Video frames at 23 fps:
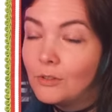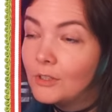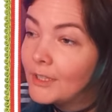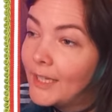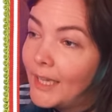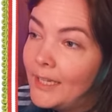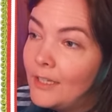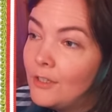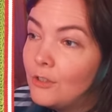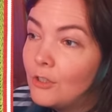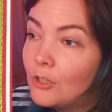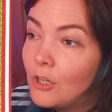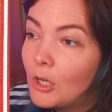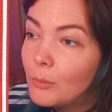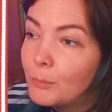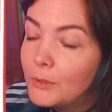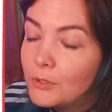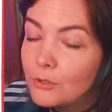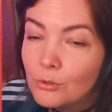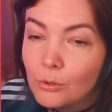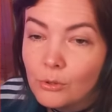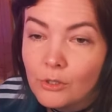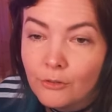Okay, you can't be
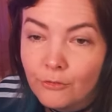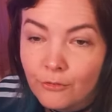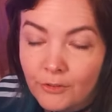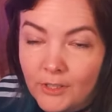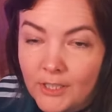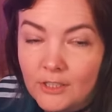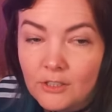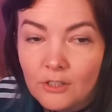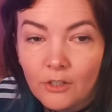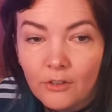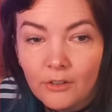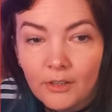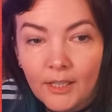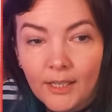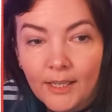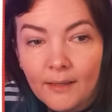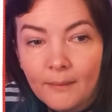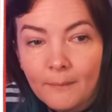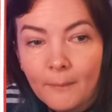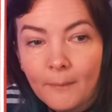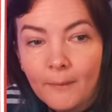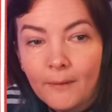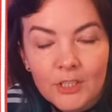drawing feet on
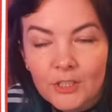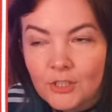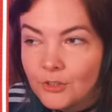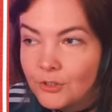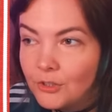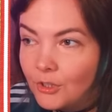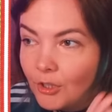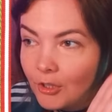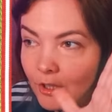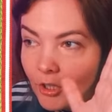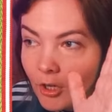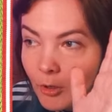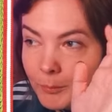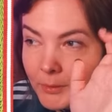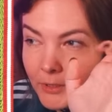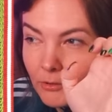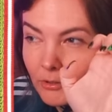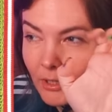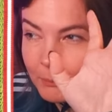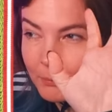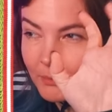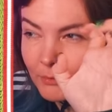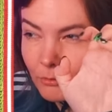there, so you can't be
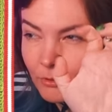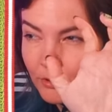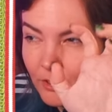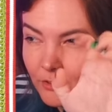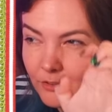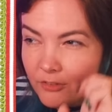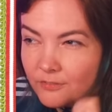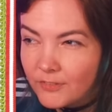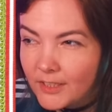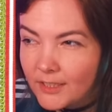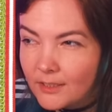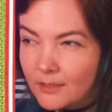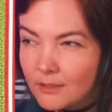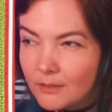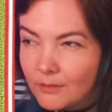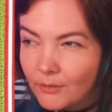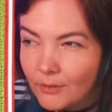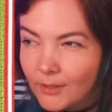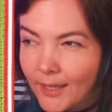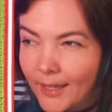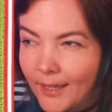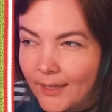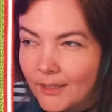gripping with those feet.
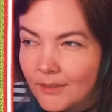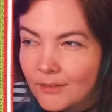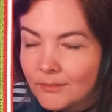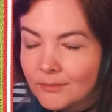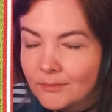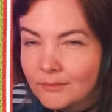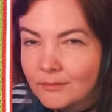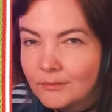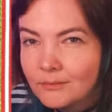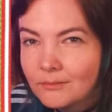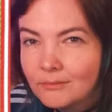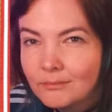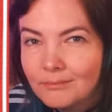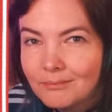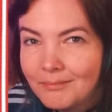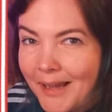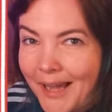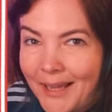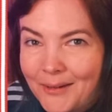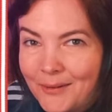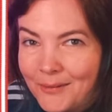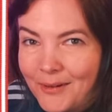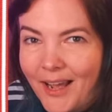Okay,
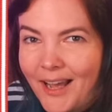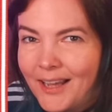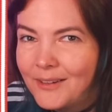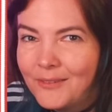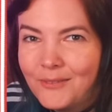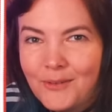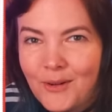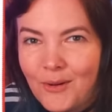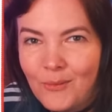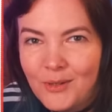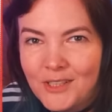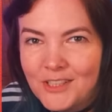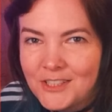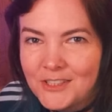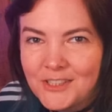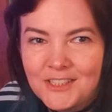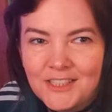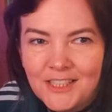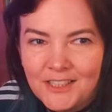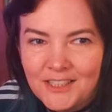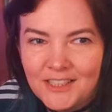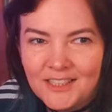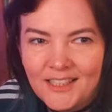I don't know what is
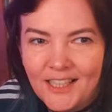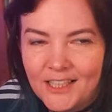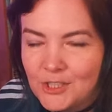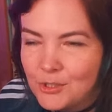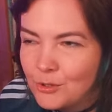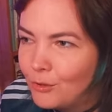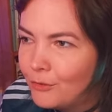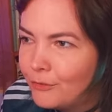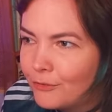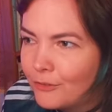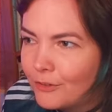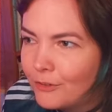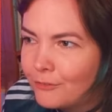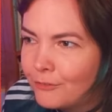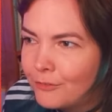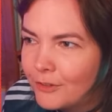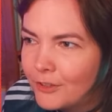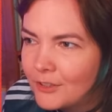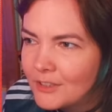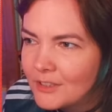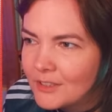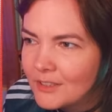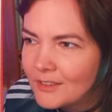considered sexual for a
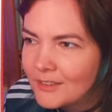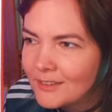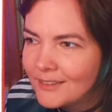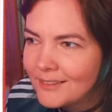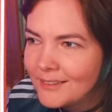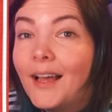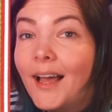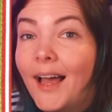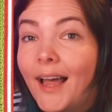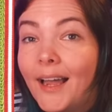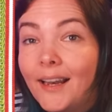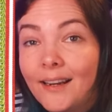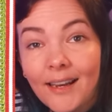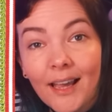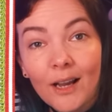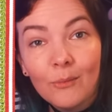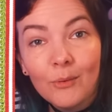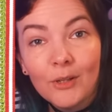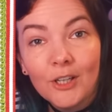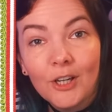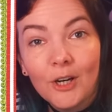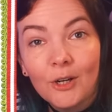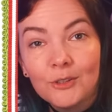foot. And now
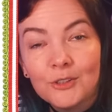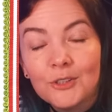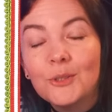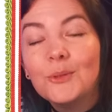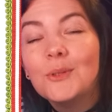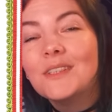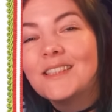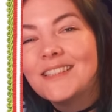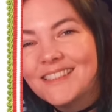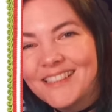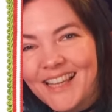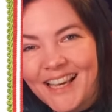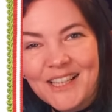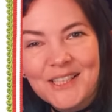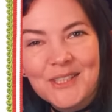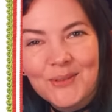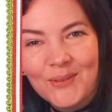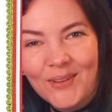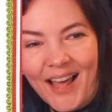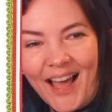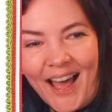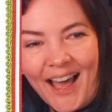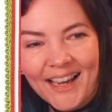we go to
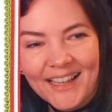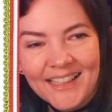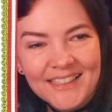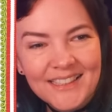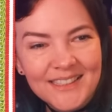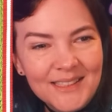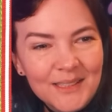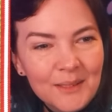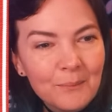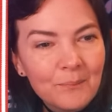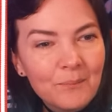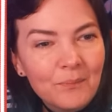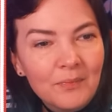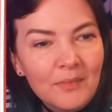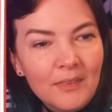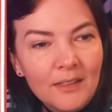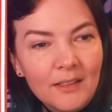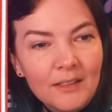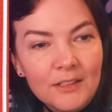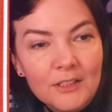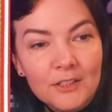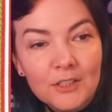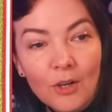sexual acts.
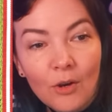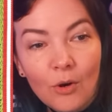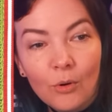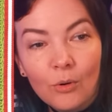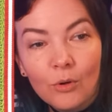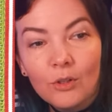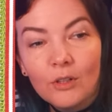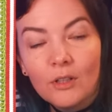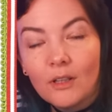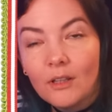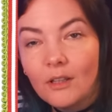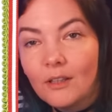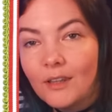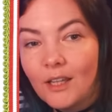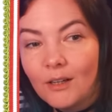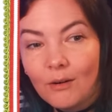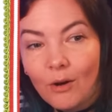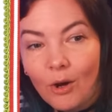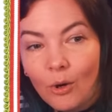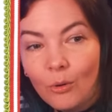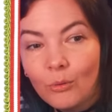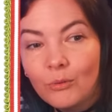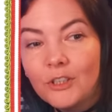So there
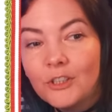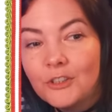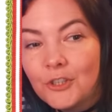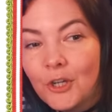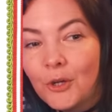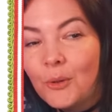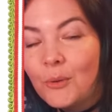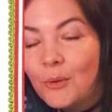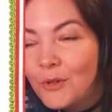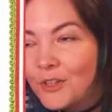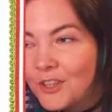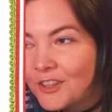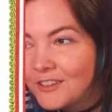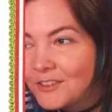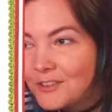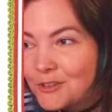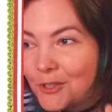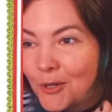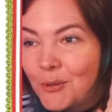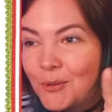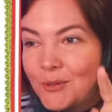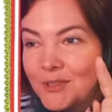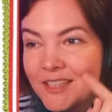are only two
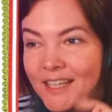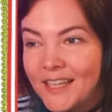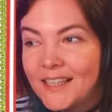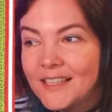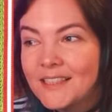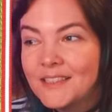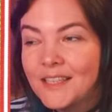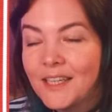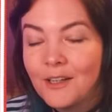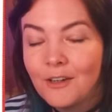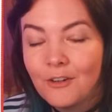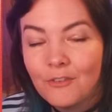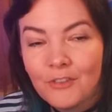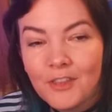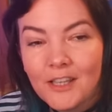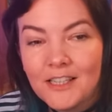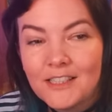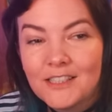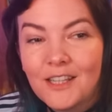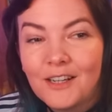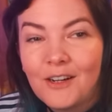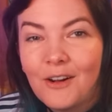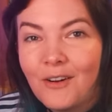ticks here of
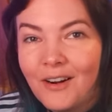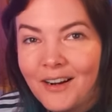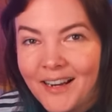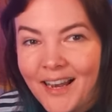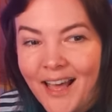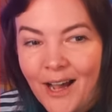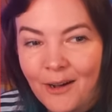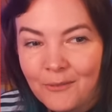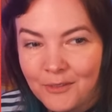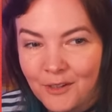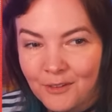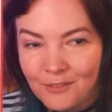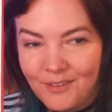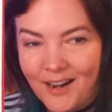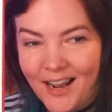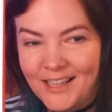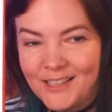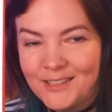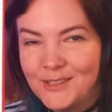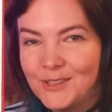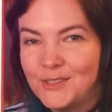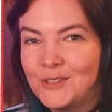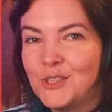things that are allowed. The
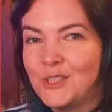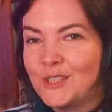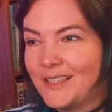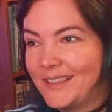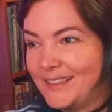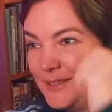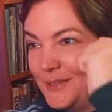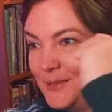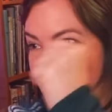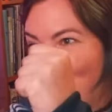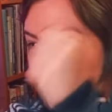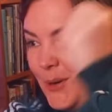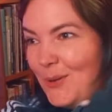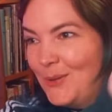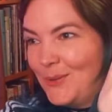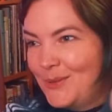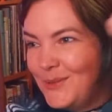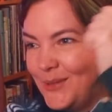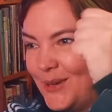rest is just like no.